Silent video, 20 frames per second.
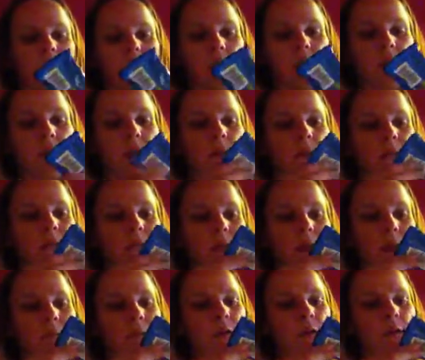So these
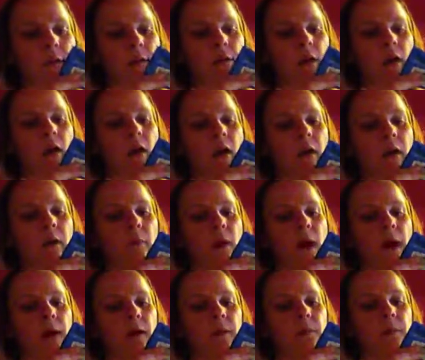flavors are
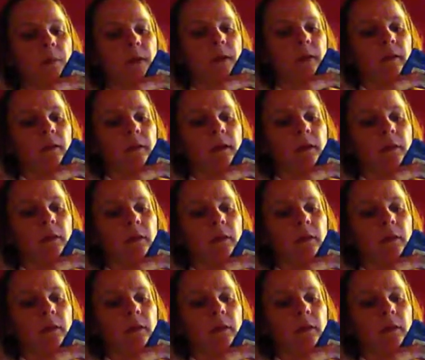wild berry,